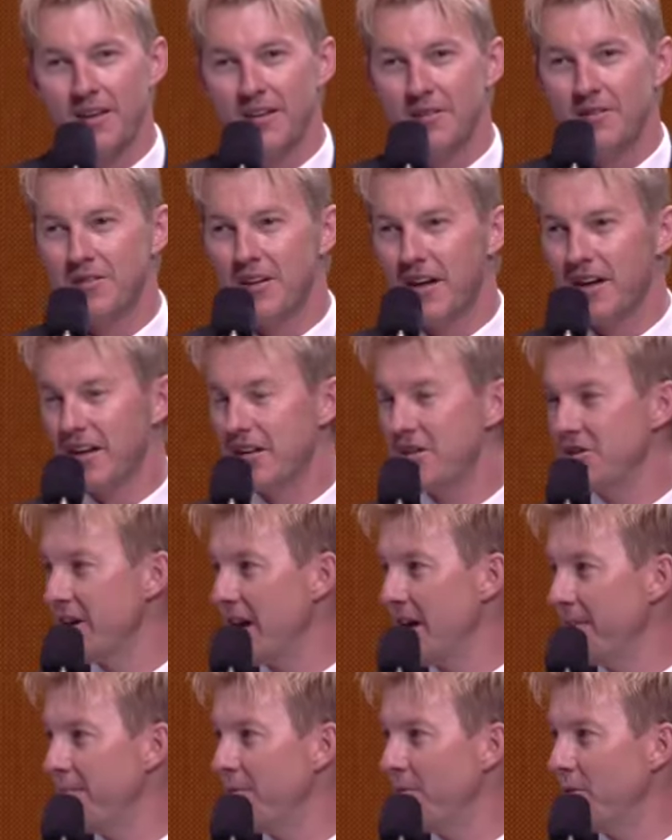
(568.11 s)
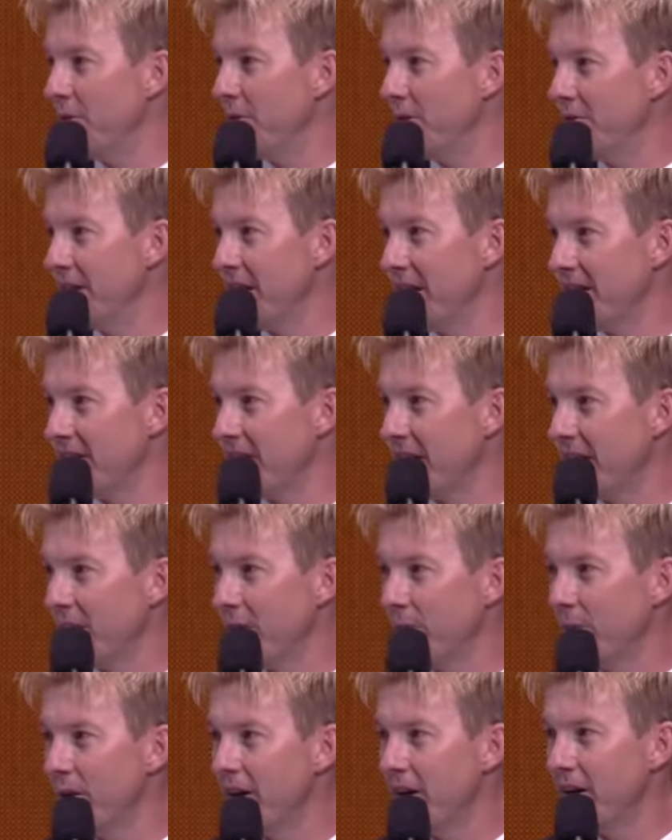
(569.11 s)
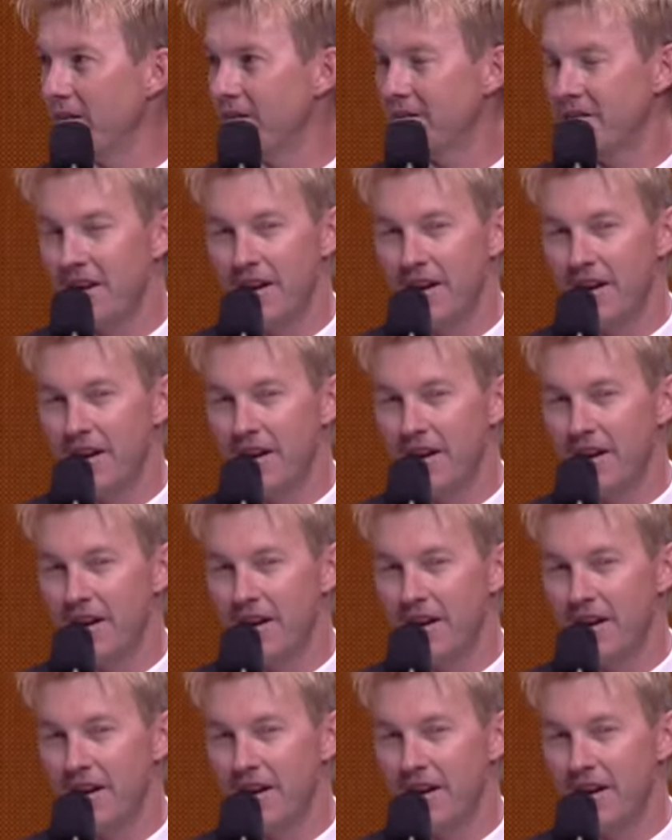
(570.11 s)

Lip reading: starting in Jaipur in the next couple of weeks.